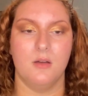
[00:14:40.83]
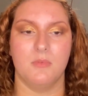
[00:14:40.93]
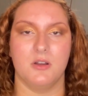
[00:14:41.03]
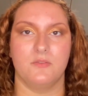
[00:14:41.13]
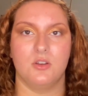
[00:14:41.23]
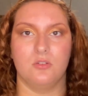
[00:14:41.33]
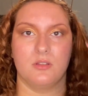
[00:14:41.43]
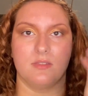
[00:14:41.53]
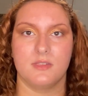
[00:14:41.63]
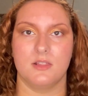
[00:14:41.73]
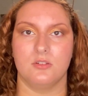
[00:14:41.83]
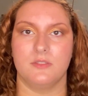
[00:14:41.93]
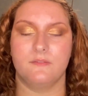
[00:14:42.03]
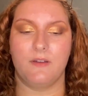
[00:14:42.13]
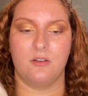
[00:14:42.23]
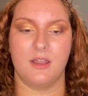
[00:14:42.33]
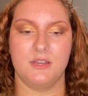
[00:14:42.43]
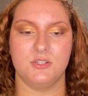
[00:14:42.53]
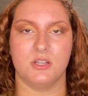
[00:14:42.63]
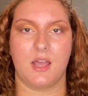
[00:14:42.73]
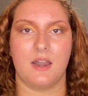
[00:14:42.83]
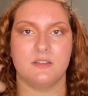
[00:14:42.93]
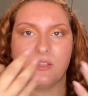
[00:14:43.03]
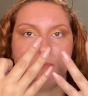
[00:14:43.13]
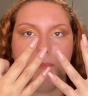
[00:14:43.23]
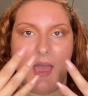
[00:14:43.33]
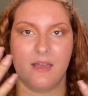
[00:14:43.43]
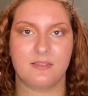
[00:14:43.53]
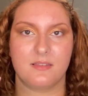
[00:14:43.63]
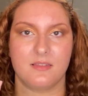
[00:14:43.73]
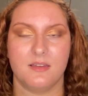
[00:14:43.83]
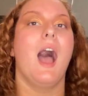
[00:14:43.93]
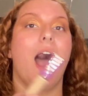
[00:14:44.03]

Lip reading: But if you do concealer and then foundation, it kind of just masks it.